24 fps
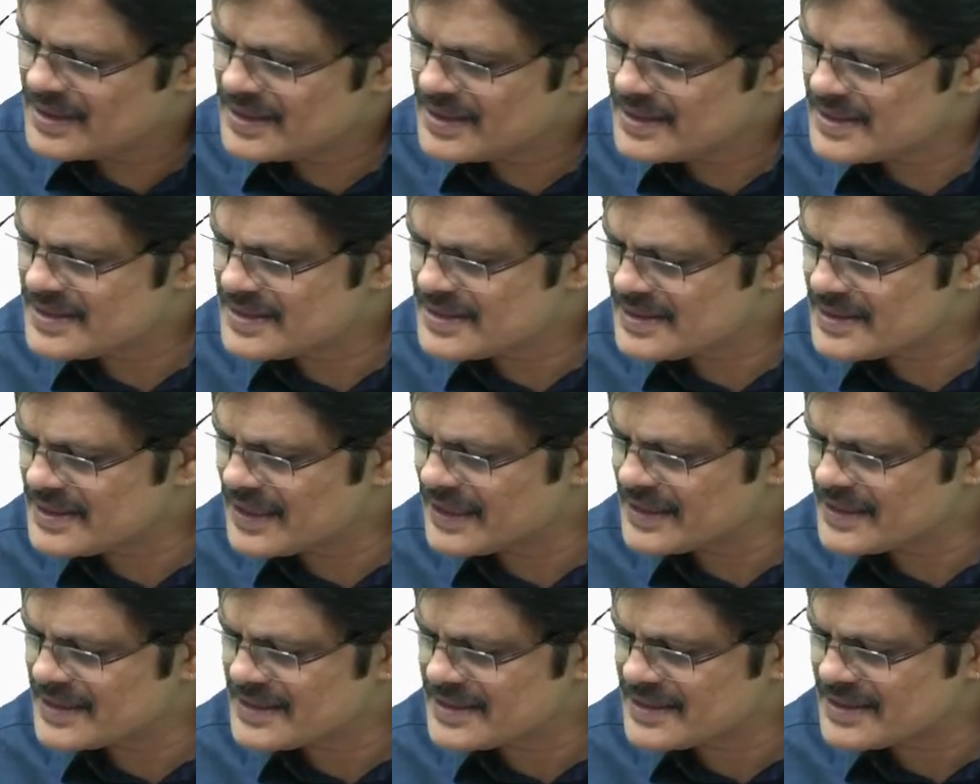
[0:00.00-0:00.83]

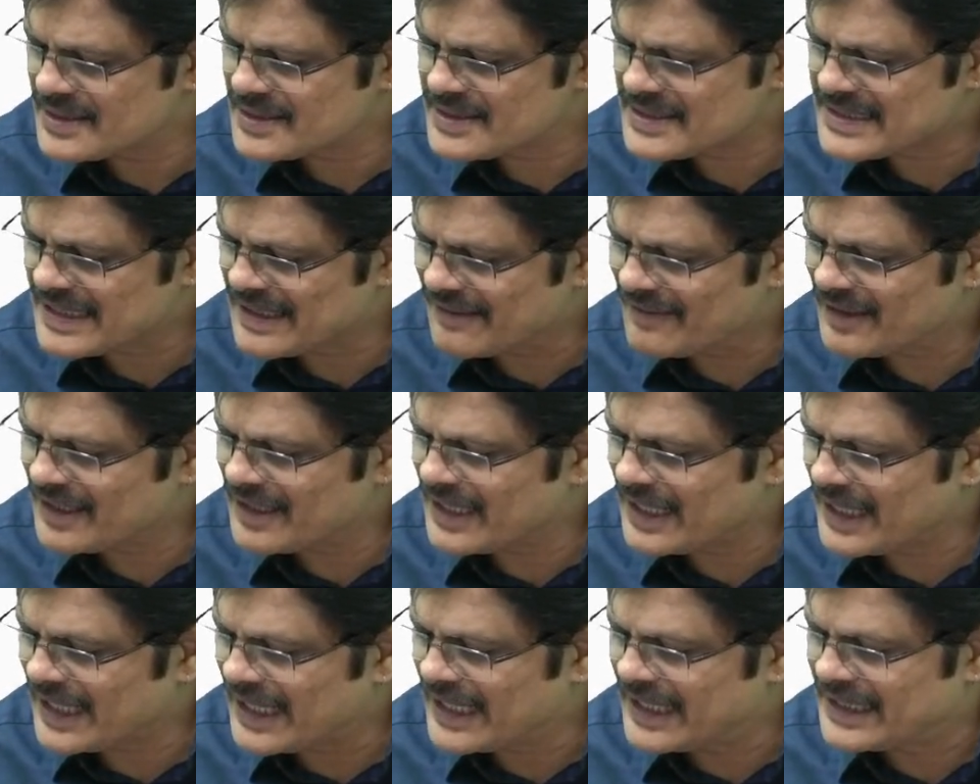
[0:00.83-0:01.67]
6, 7,
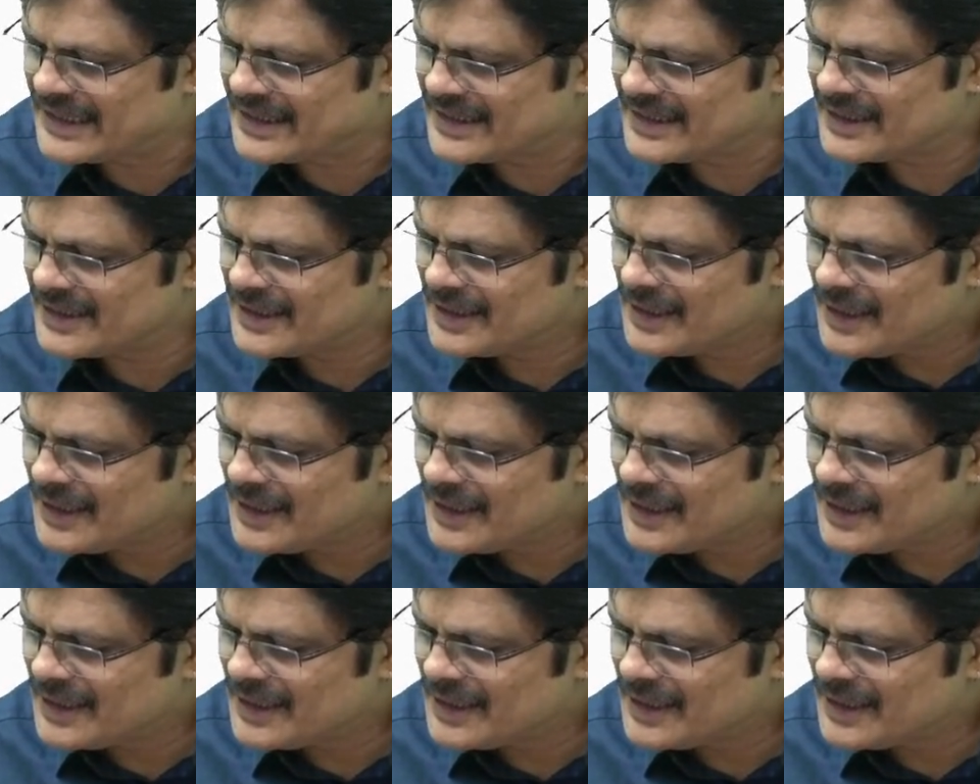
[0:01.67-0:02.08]
8.